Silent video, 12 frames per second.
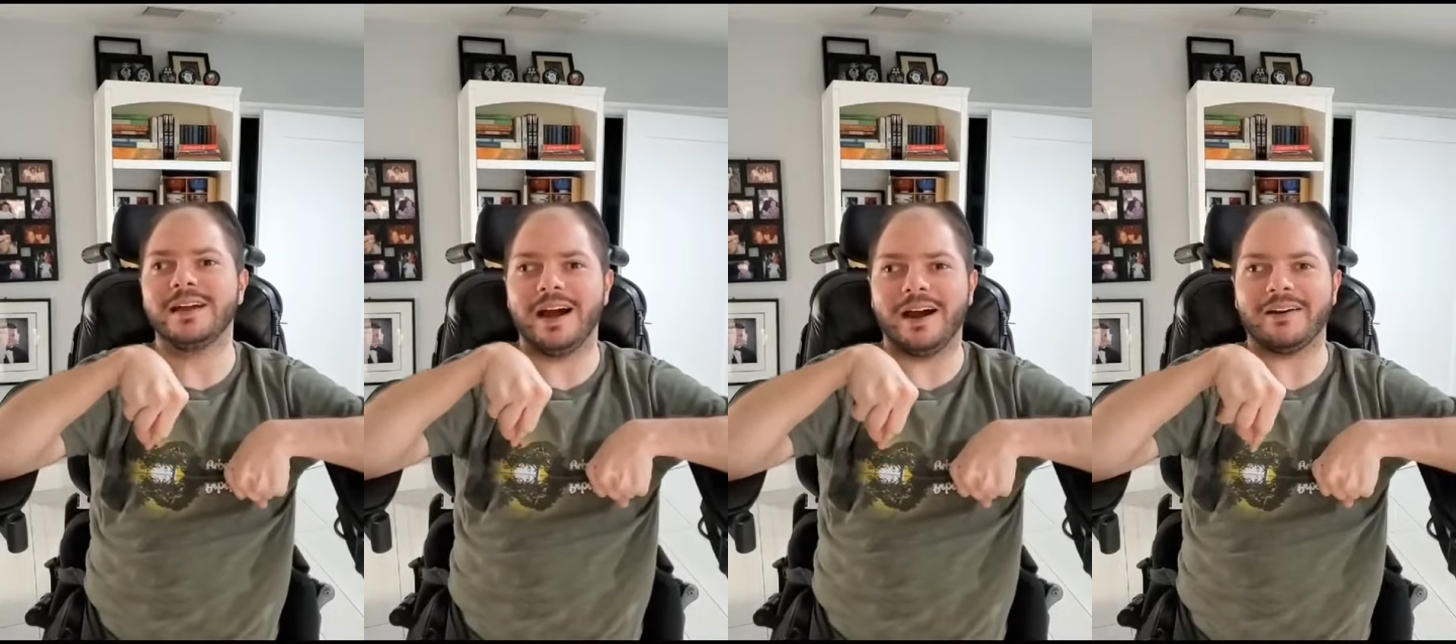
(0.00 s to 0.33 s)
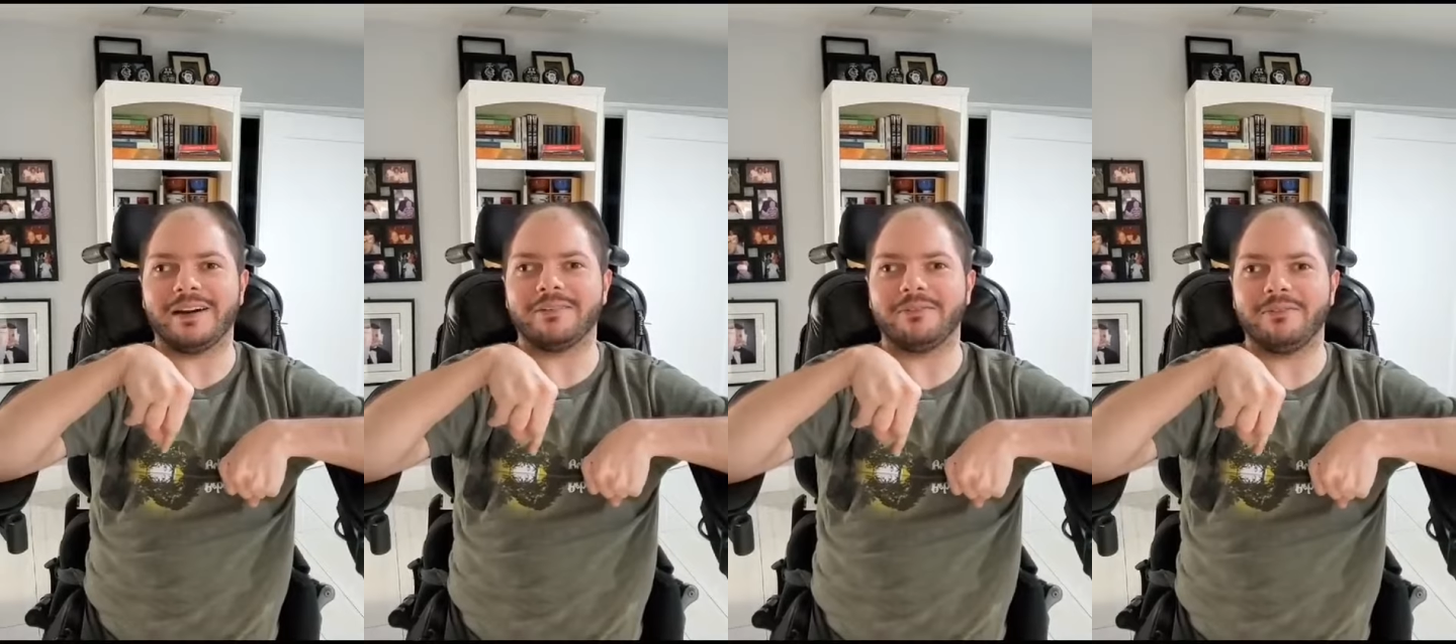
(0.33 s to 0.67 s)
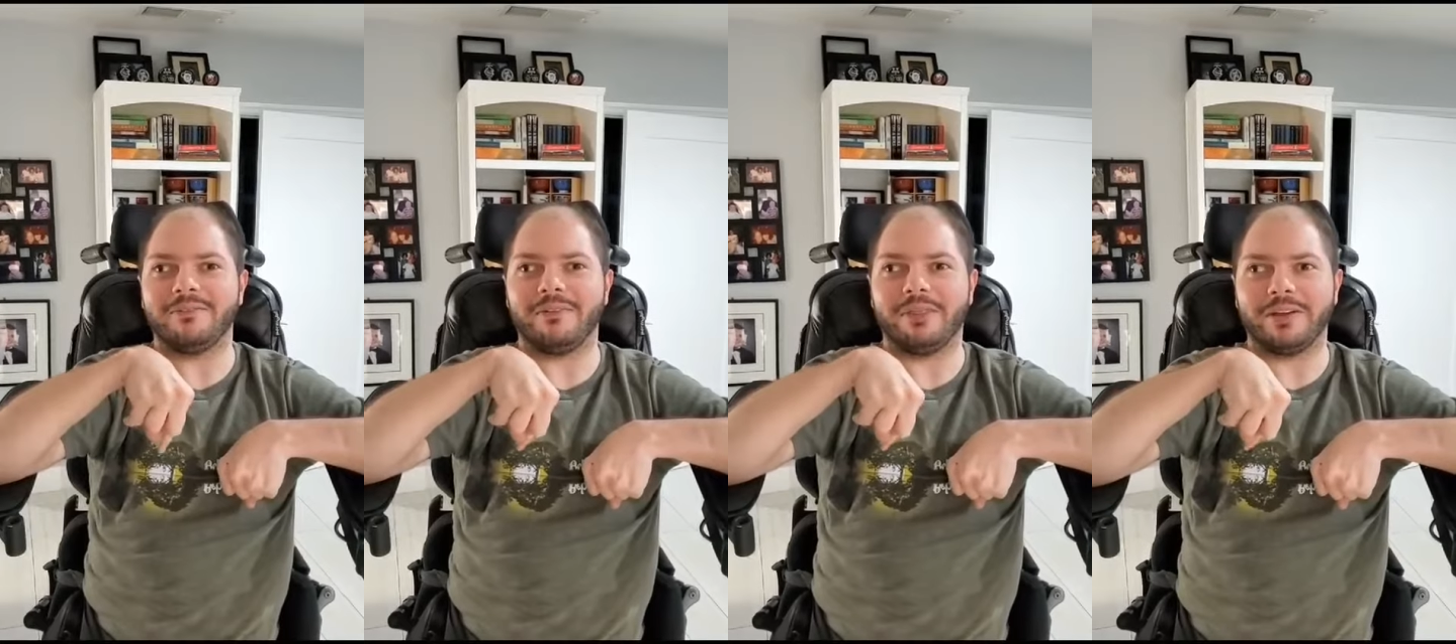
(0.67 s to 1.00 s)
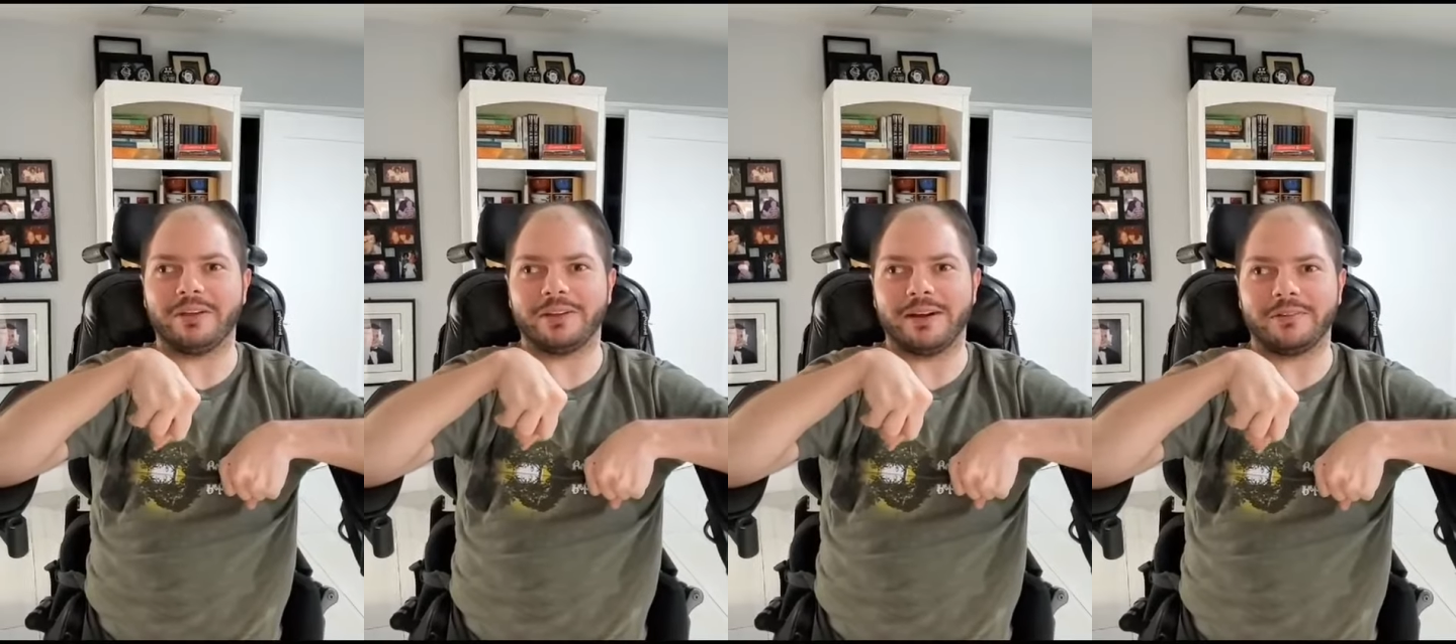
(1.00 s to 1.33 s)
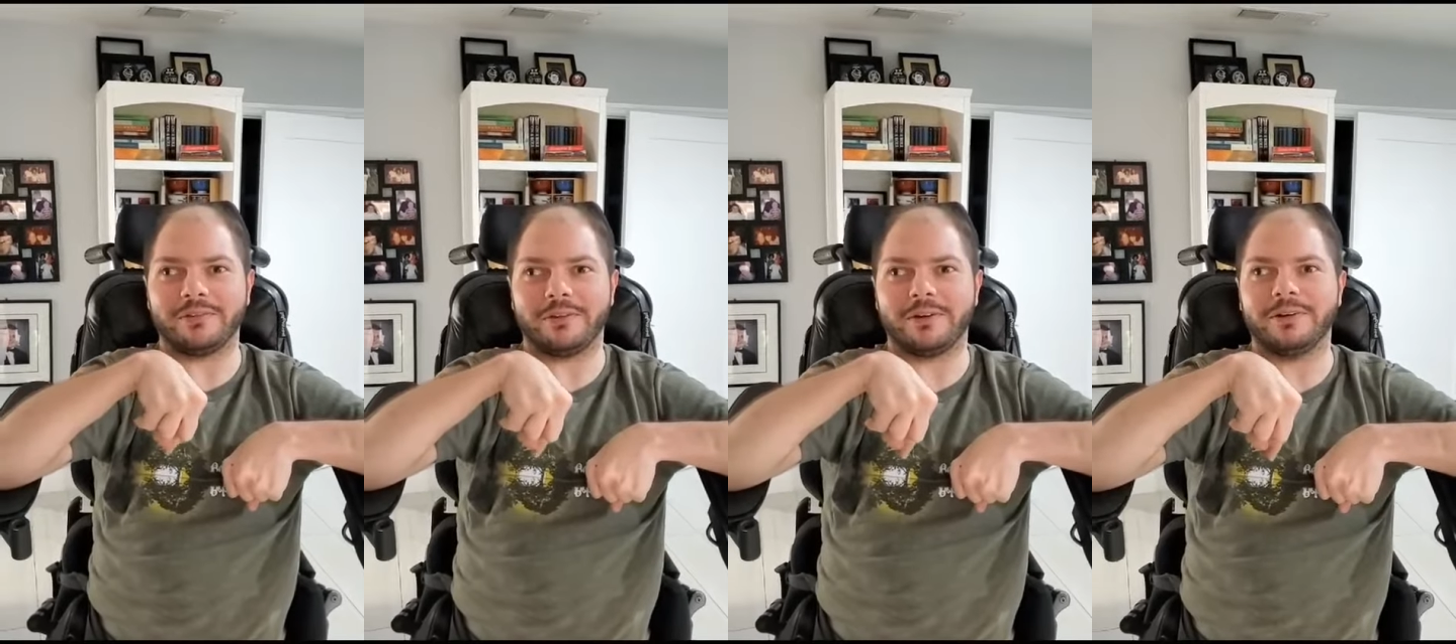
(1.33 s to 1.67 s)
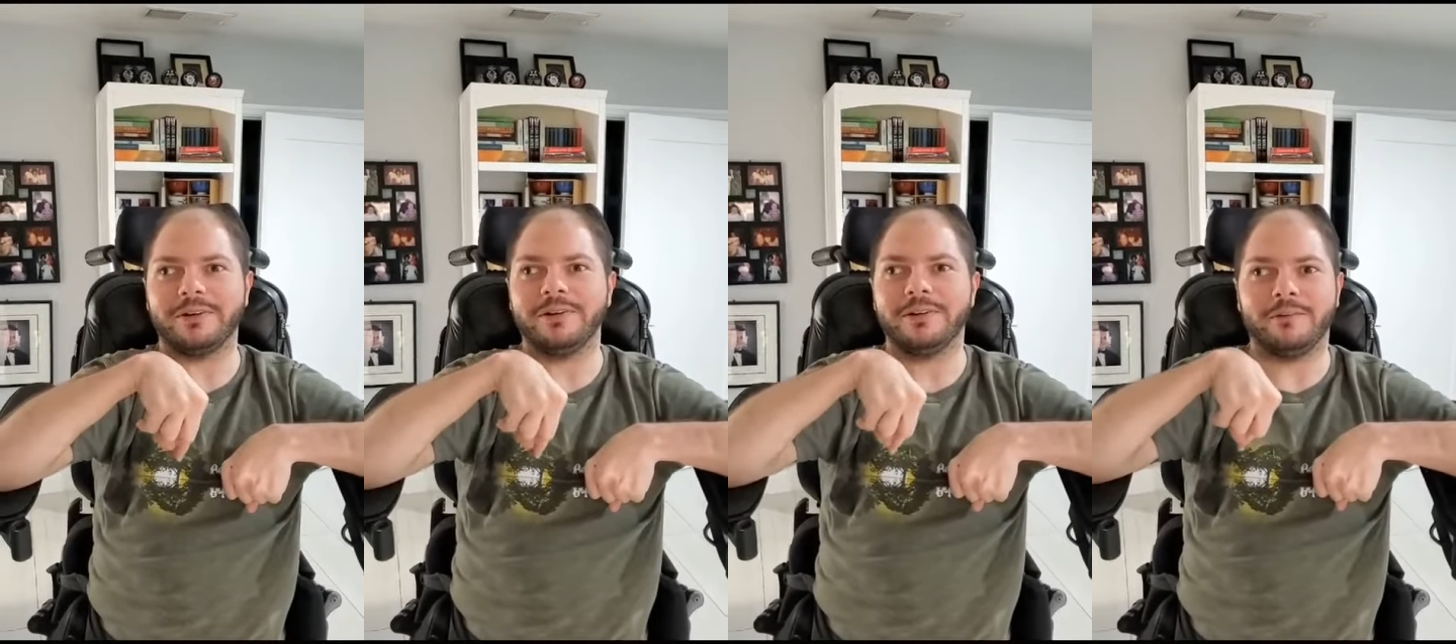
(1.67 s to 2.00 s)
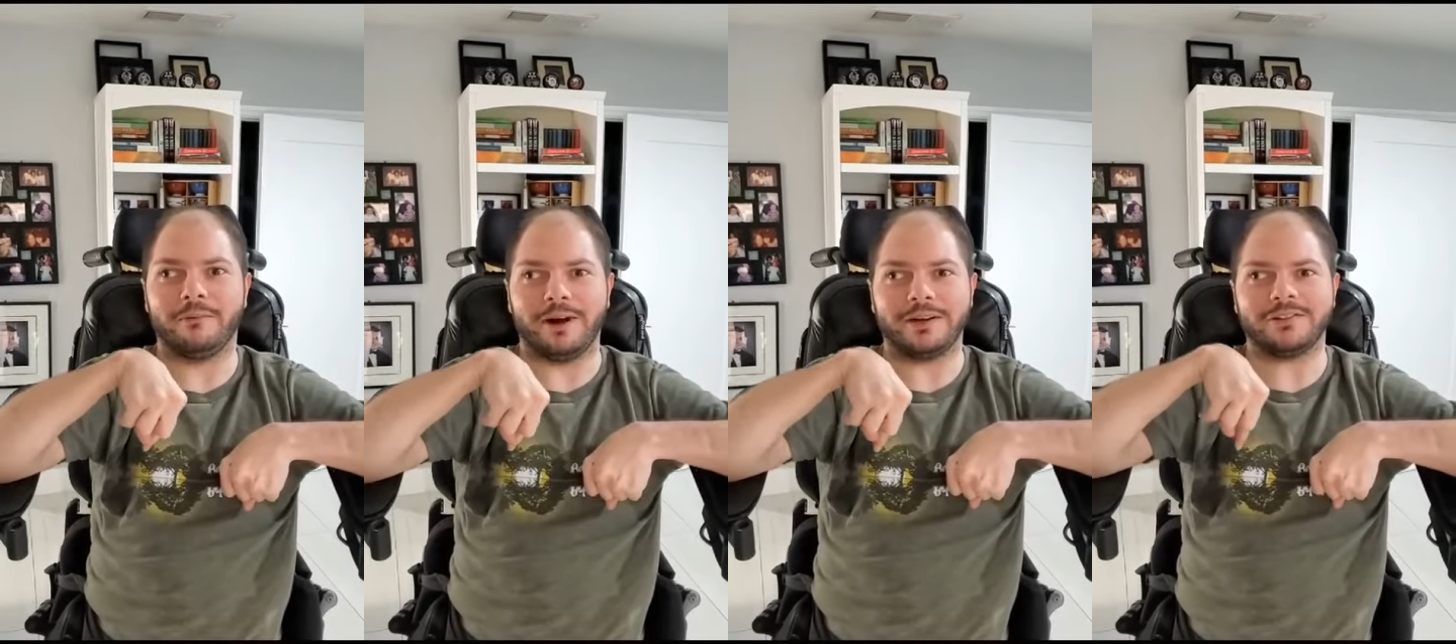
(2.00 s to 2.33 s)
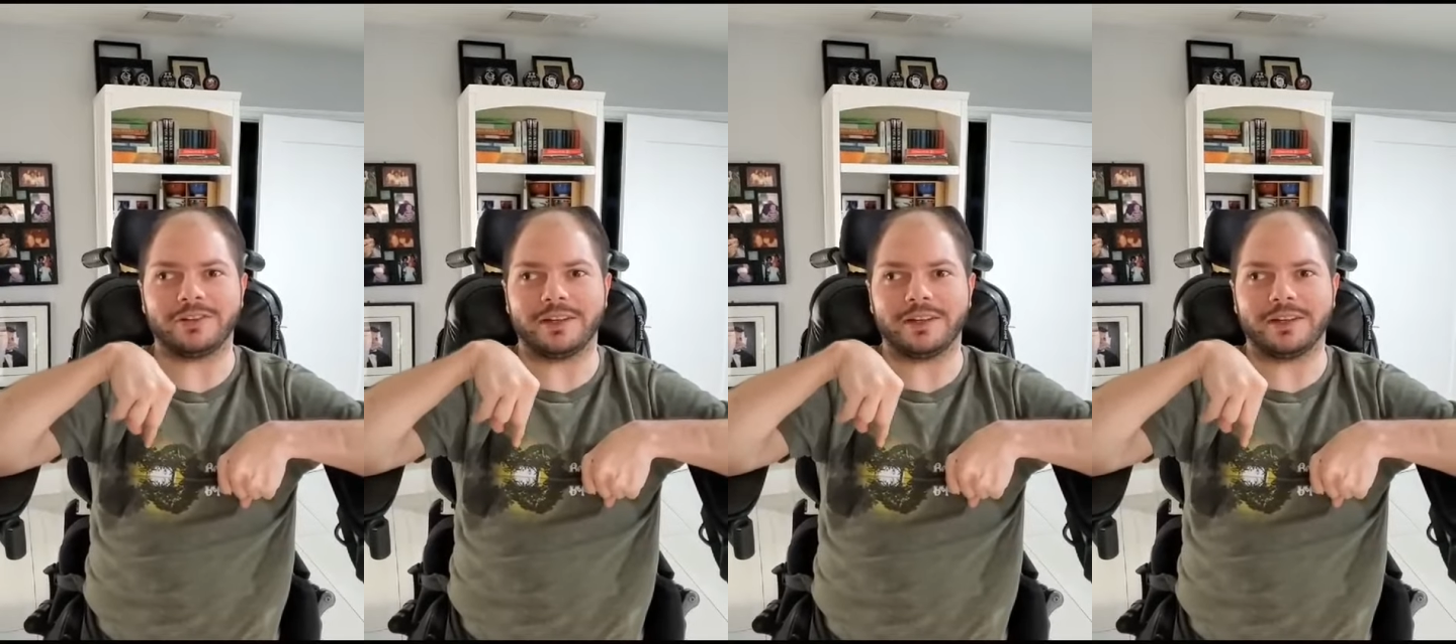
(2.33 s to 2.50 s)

Alright, well thank you guys for watching,